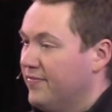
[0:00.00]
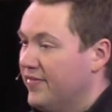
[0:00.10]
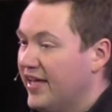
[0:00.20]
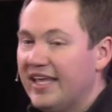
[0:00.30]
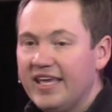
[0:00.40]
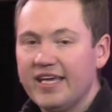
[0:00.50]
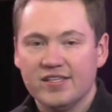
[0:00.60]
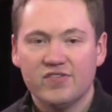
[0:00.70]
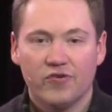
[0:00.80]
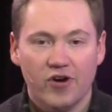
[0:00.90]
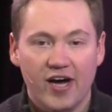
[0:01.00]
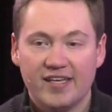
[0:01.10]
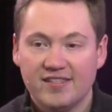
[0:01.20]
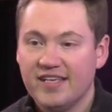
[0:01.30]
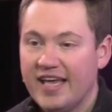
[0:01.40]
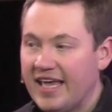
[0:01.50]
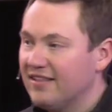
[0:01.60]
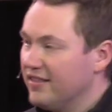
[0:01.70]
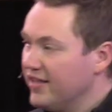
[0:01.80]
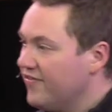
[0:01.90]
That he is for us a
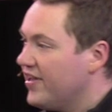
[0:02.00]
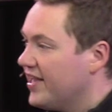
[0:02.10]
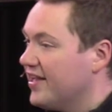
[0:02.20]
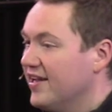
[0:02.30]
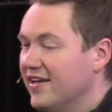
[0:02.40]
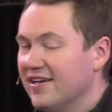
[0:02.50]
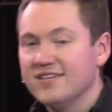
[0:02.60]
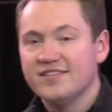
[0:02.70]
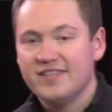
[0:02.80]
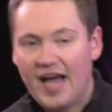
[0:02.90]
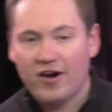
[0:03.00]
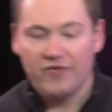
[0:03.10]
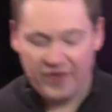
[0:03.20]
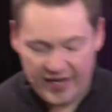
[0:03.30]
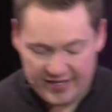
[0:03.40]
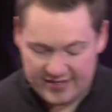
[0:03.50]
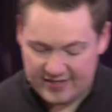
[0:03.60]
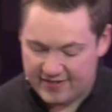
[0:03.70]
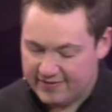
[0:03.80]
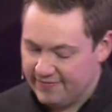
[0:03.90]
living sacrifice.